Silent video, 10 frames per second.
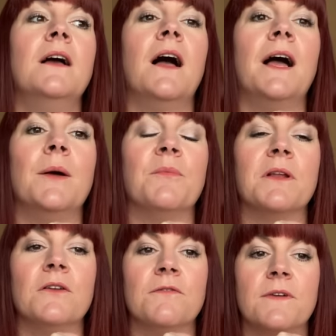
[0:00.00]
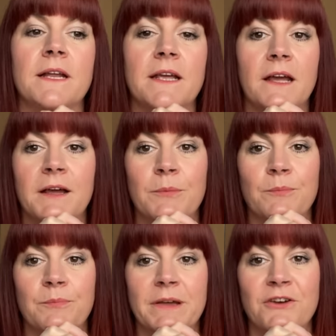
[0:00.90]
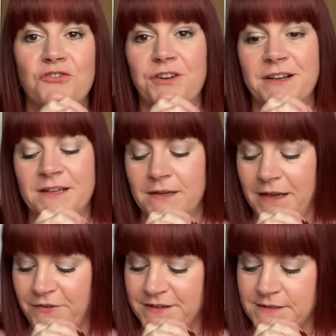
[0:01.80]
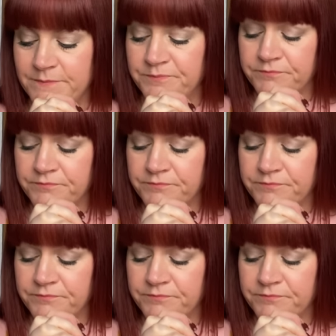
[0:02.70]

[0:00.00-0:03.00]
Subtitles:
the lovely Andrea and Kerris.